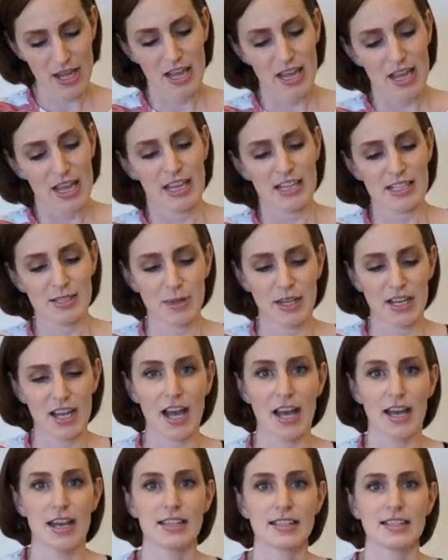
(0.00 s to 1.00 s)
is
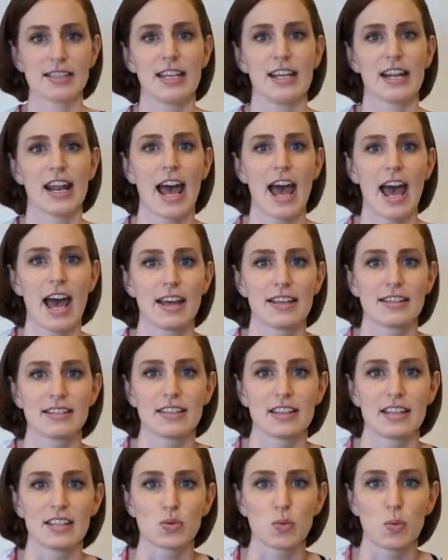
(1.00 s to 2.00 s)
because it has
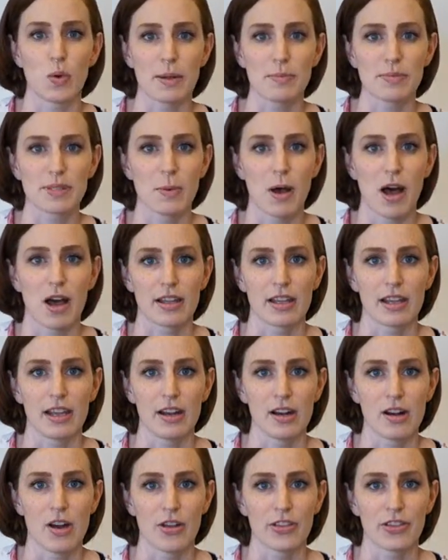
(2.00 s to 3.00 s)
this wipes pocket
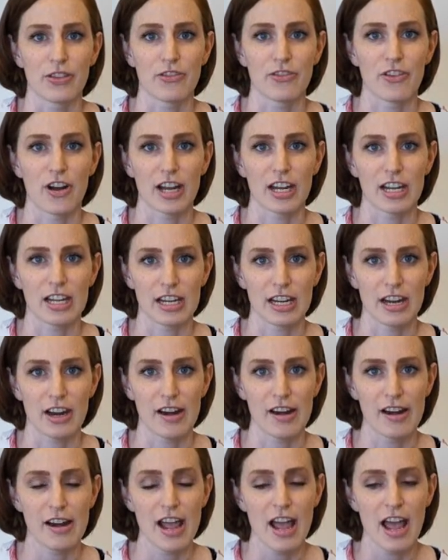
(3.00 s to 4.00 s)
on the front here.